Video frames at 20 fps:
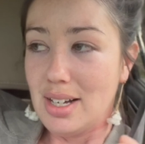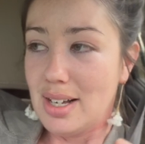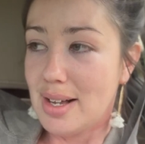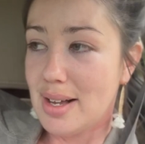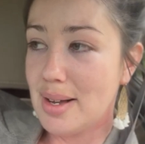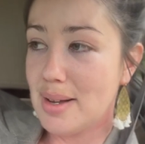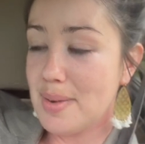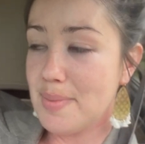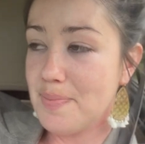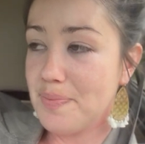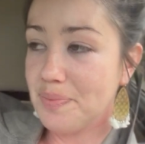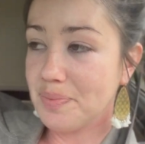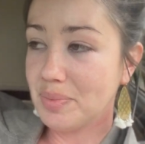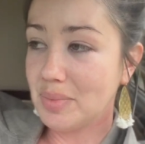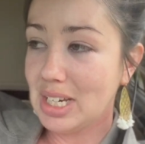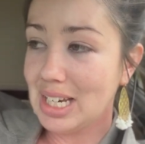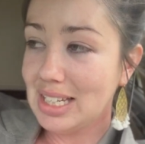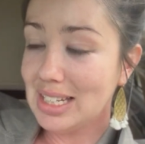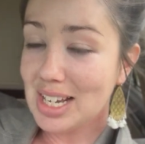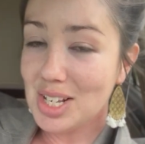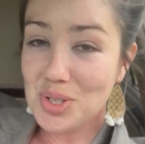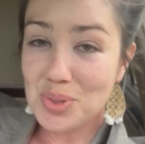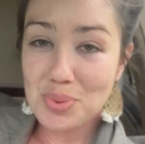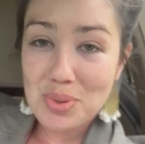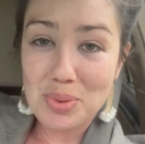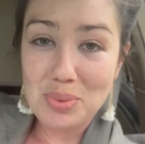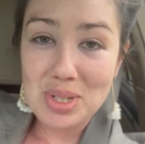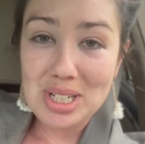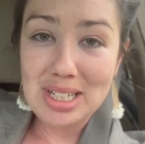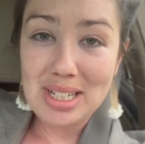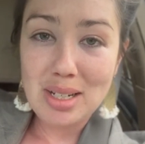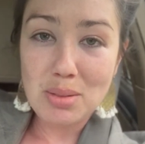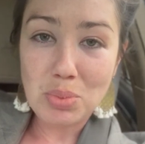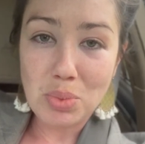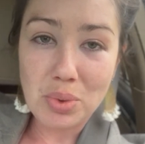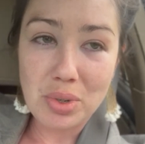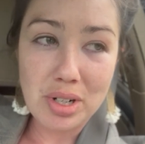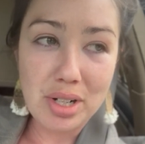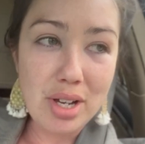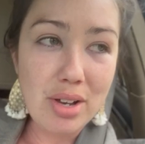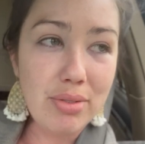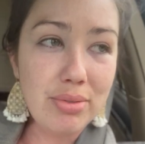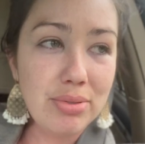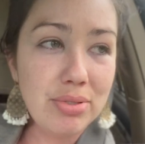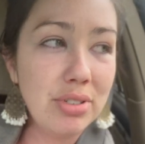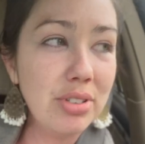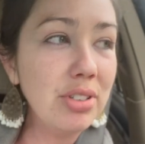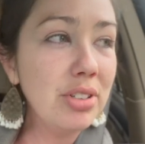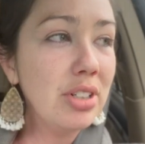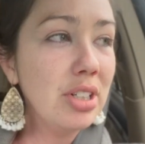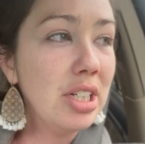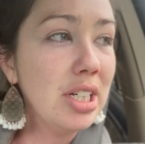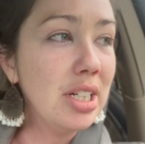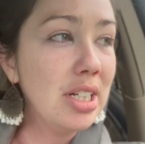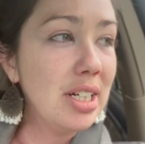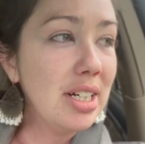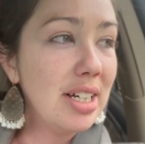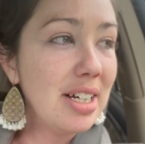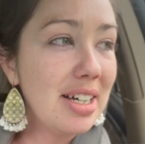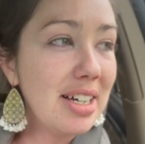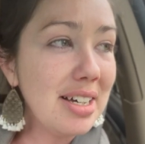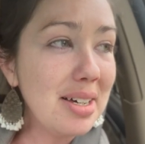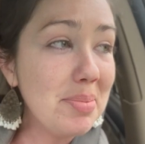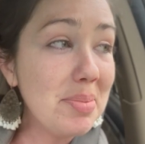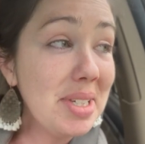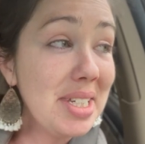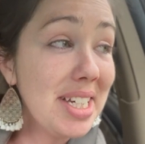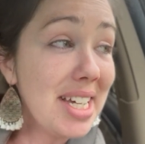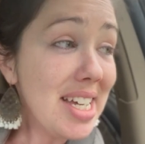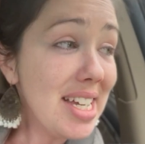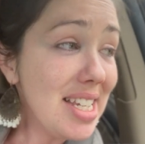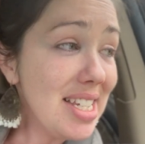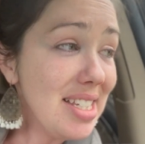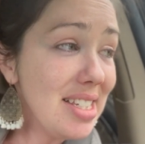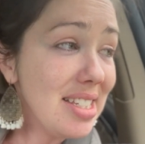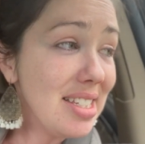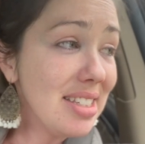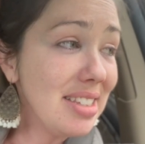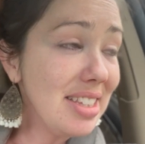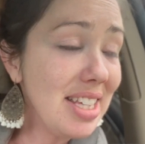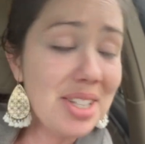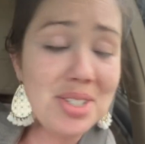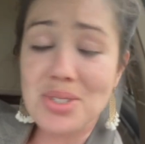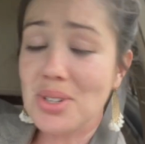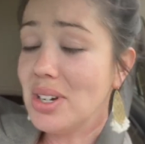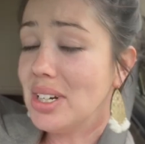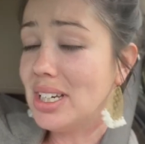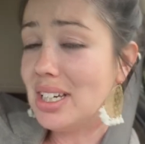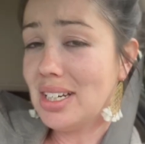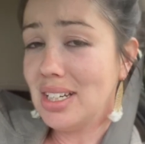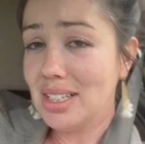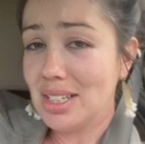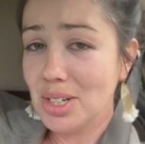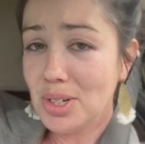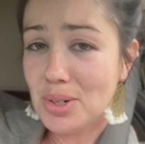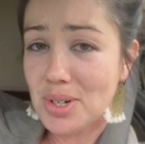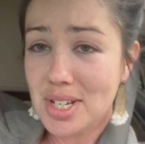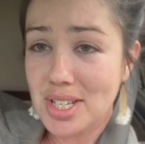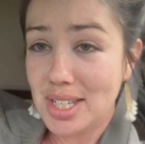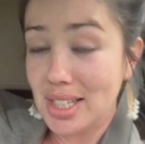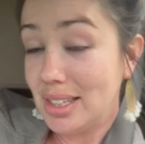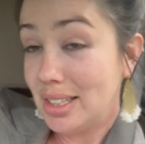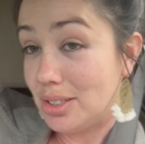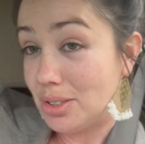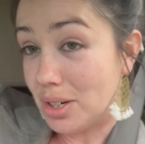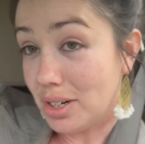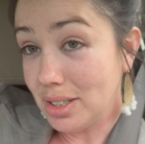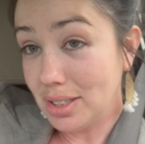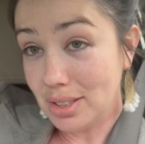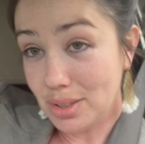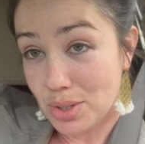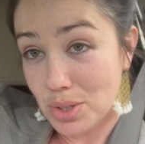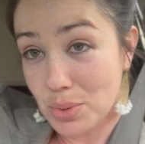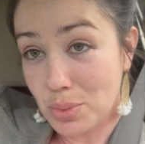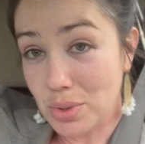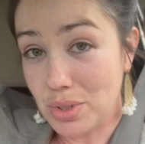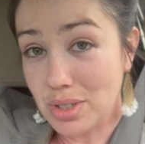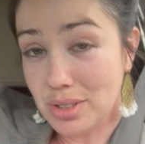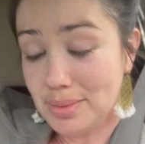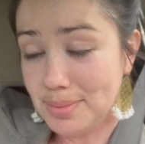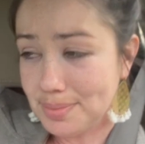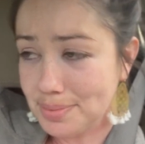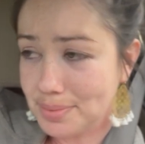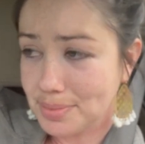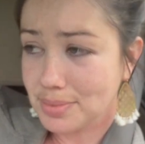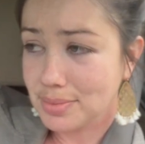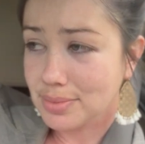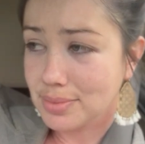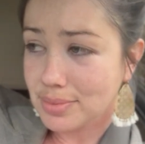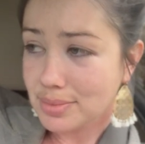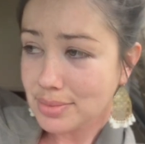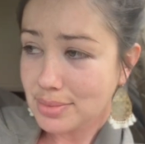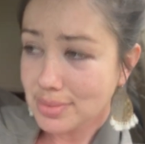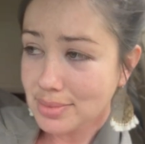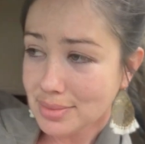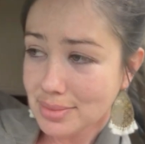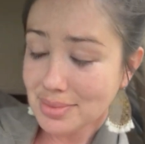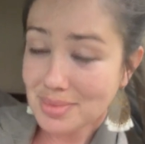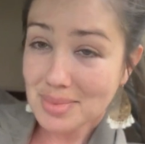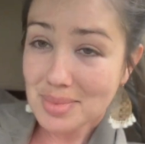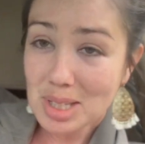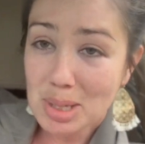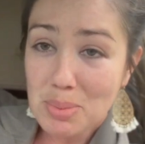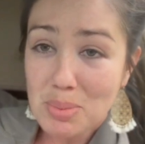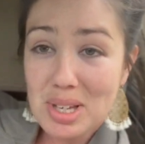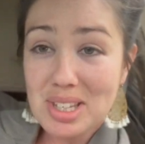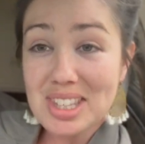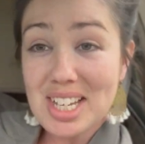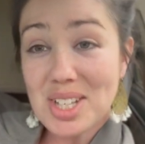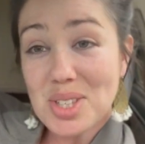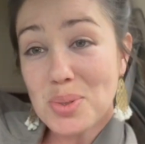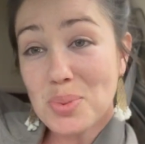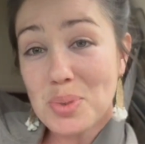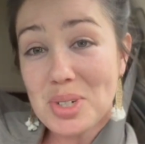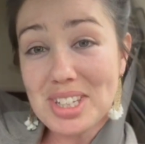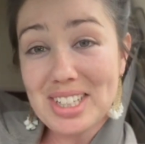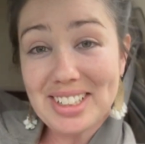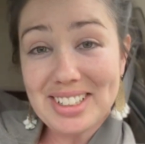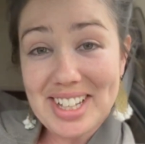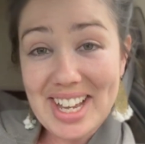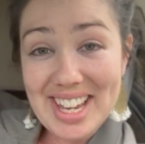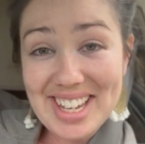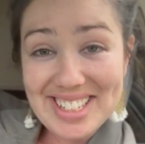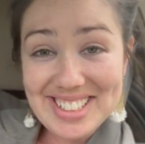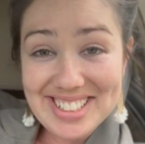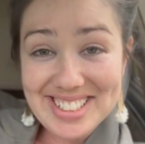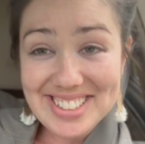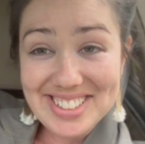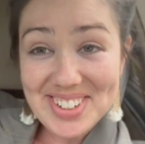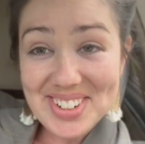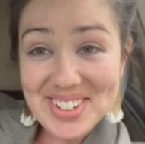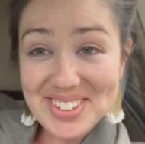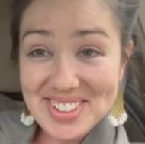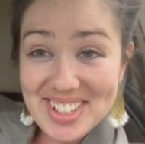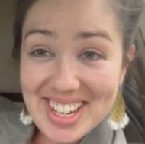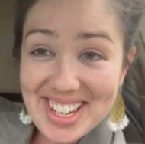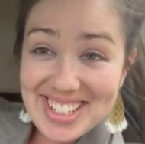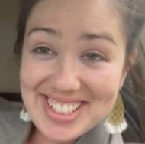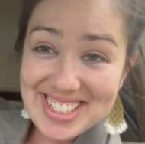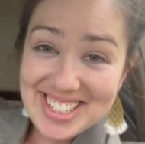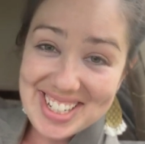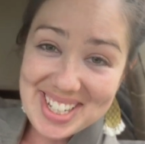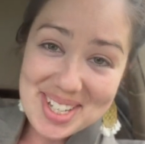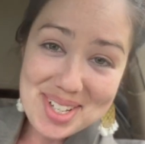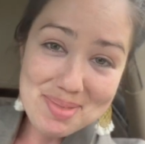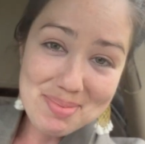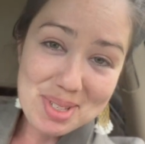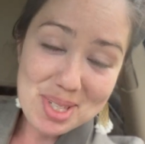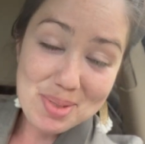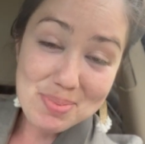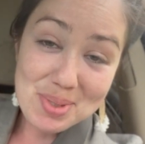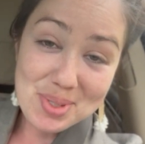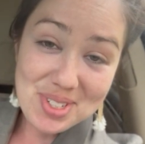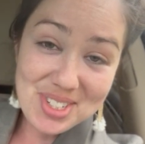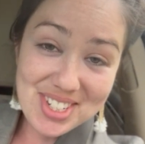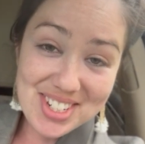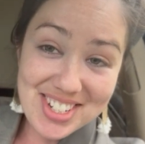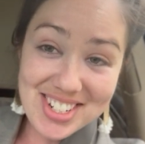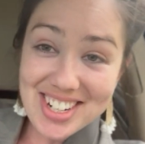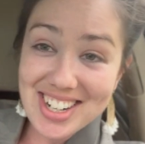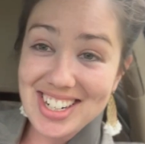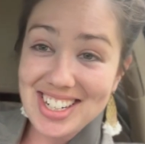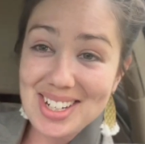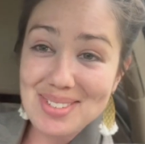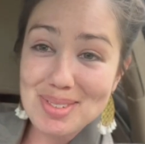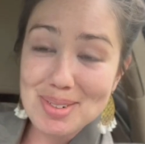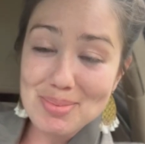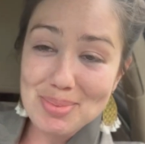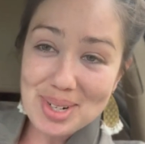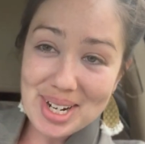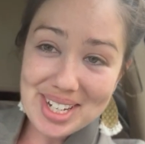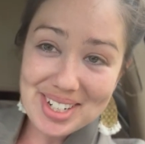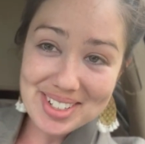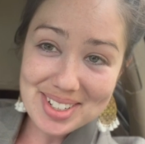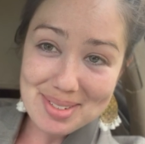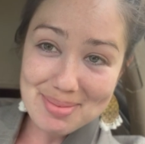And that's what we need more of, because things are getting increasingly dark in this world. But that's when the light, our light in Him, is supposed to shine even brighter.